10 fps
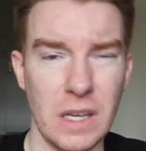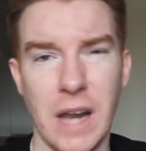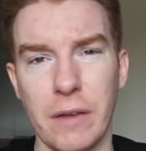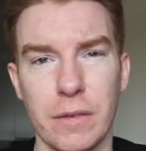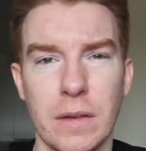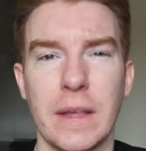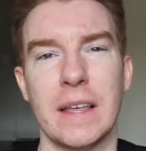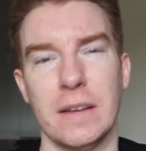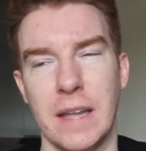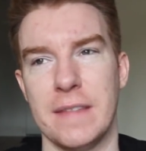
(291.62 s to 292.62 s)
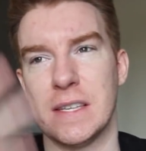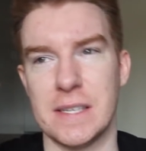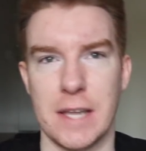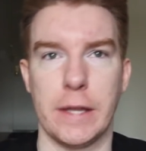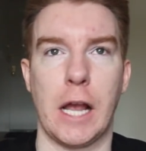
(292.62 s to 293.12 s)
Not like, not, this
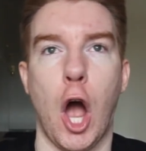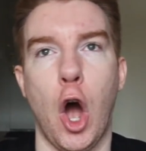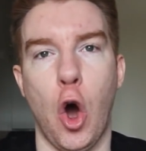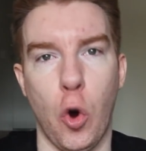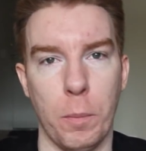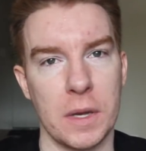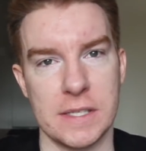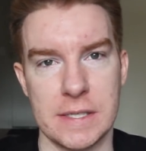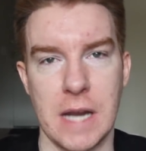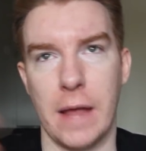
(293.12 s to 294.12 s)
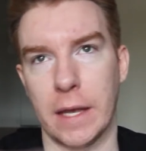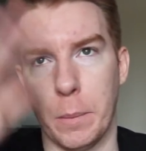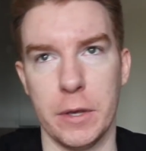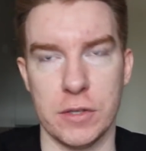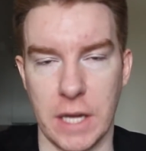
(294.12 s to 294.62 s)
isn't like a home because it's not like a
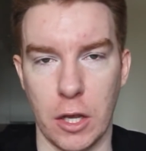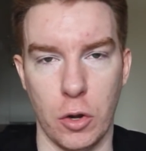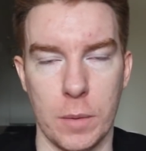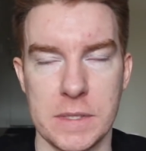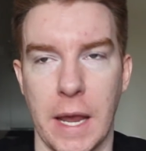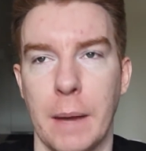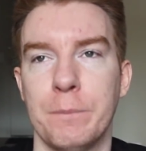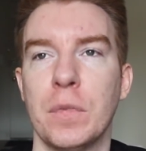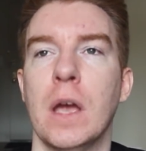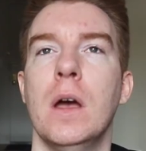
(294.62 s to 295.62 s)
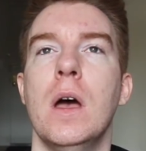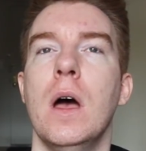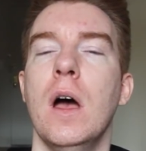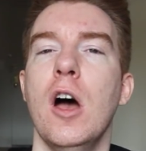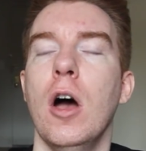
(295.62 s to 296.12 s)
building, you know what I'm saying?
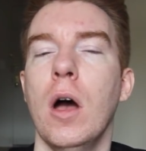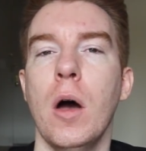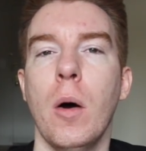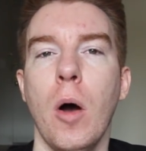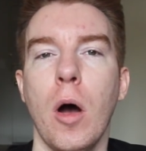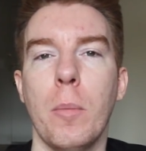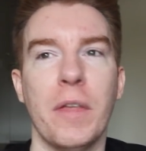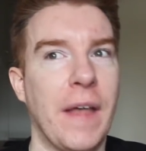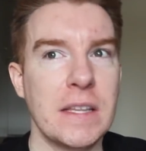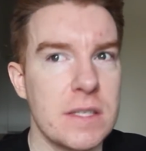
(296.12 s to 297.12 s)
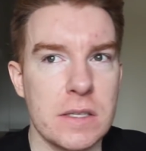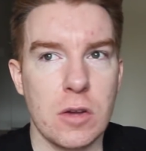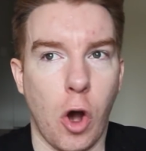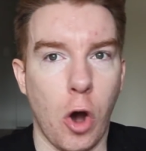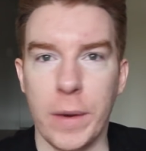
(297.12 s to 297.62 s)
But
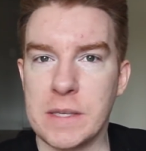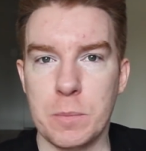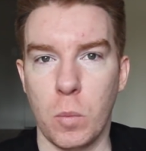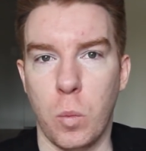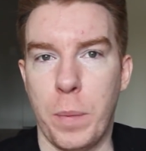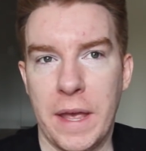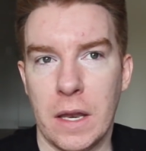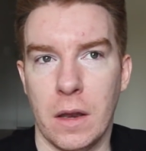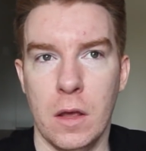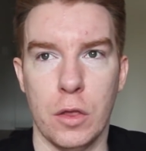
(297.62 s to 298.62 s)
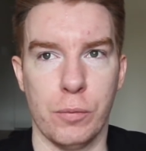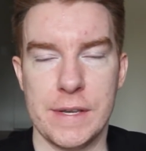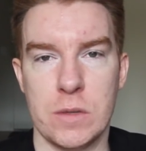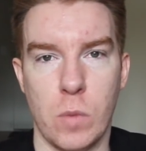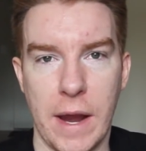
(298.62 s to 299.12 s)
that's always been the
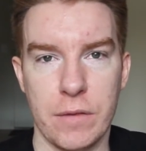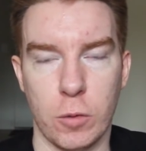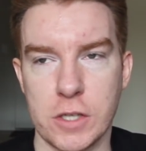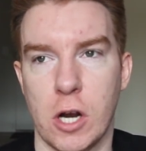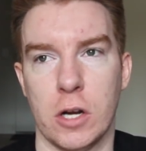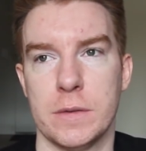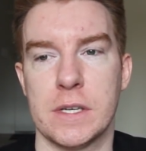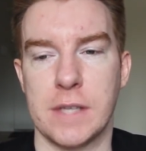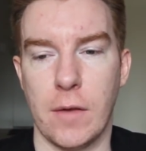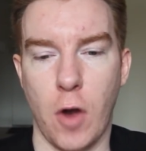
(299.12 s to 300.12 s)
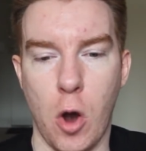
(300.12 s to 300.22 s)
reason why I've worked hard, is because I've